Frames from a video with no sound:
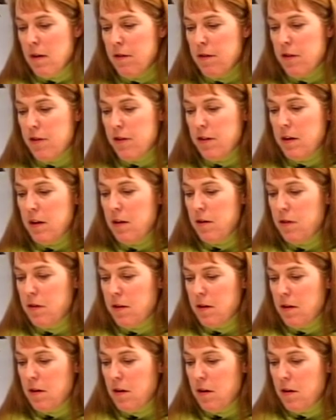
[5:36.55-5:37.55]
Virginia
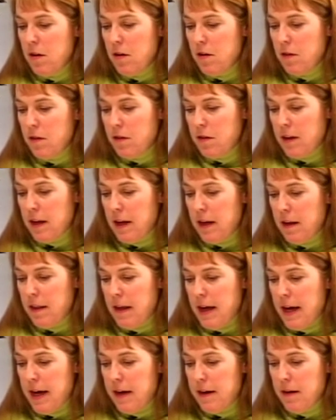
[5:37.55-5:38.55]
Houston, said
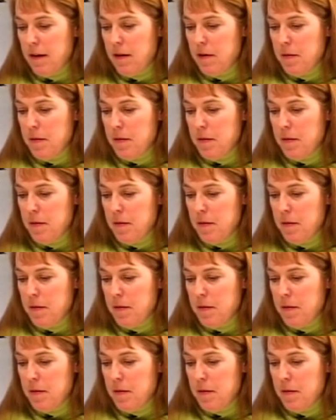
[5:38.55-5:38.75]
that